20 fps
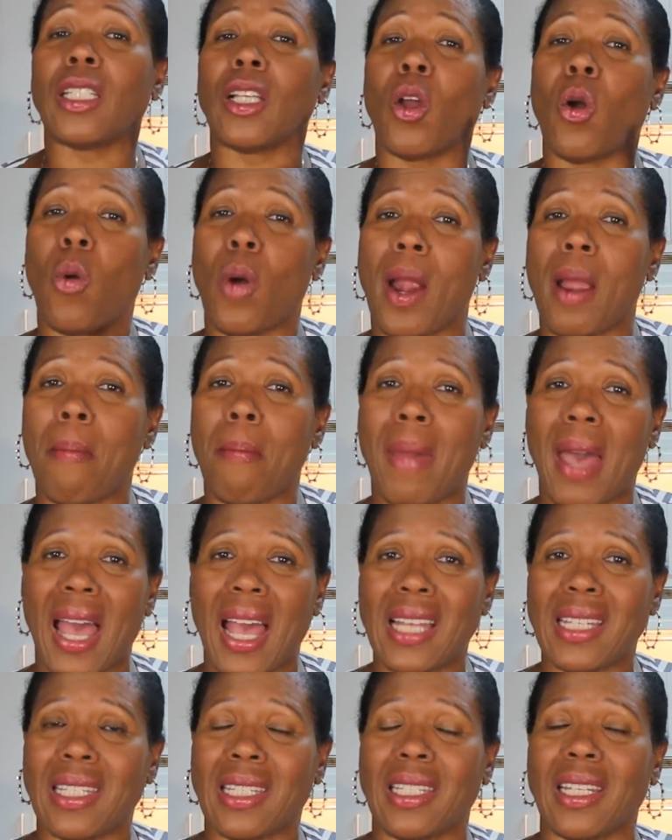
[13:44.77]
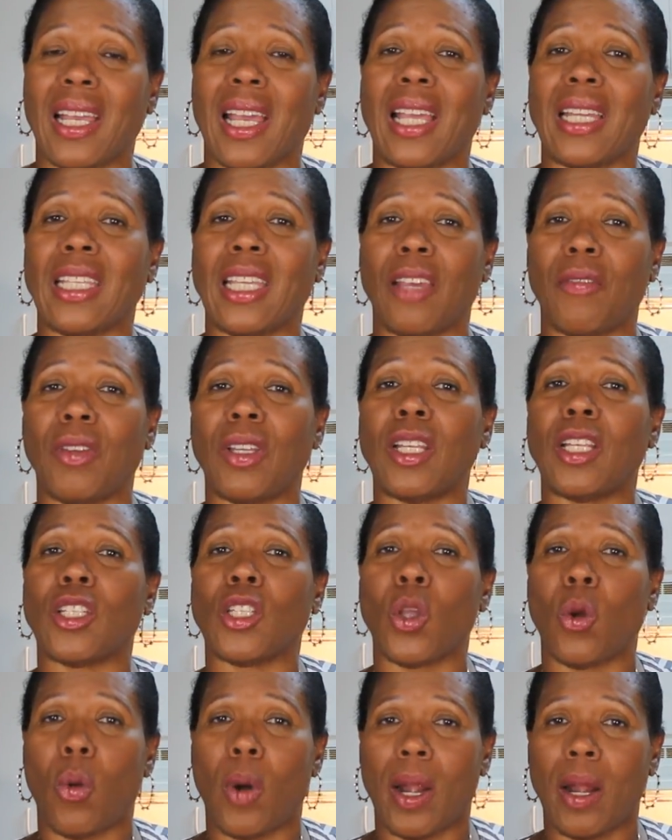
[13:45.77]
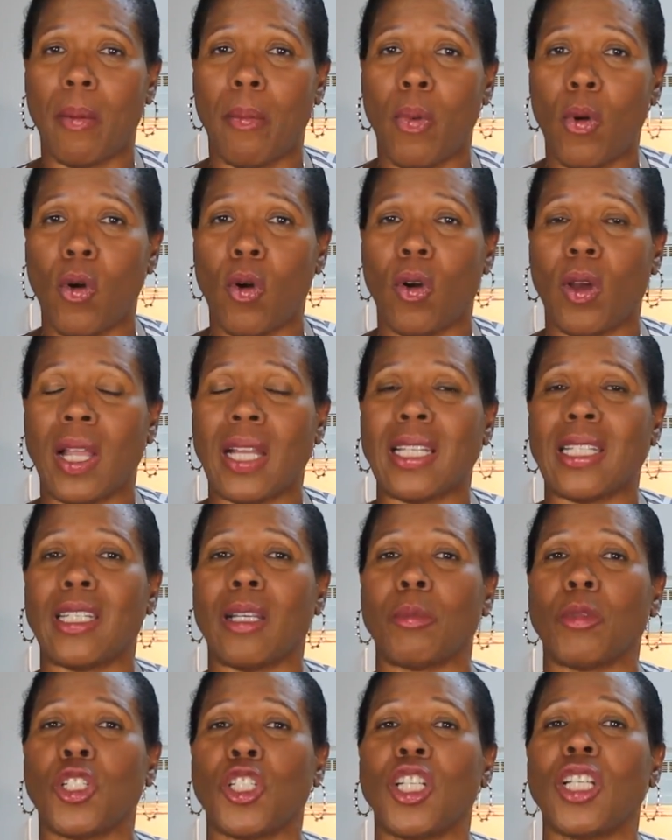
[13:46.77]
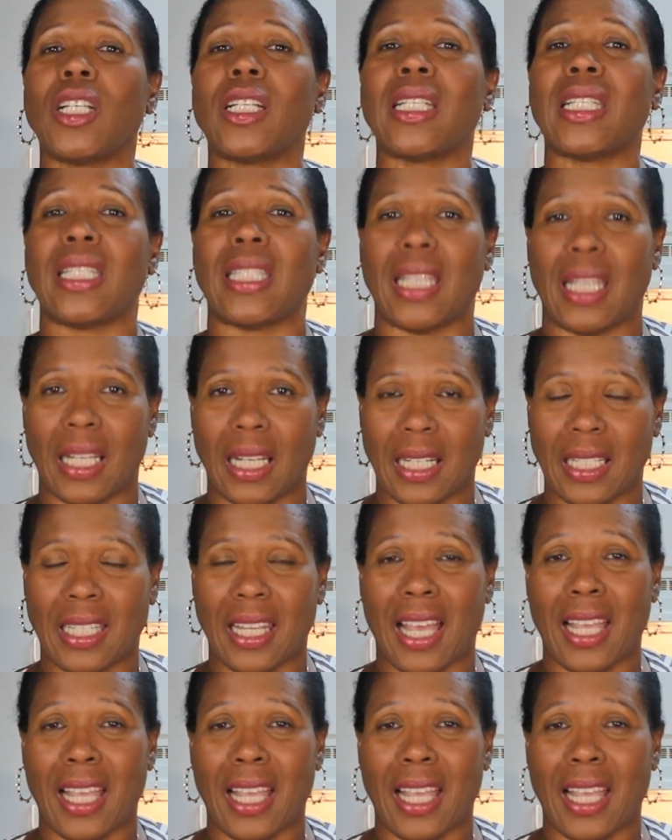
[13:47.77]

the choir master had given his choir boy some sugar sticks,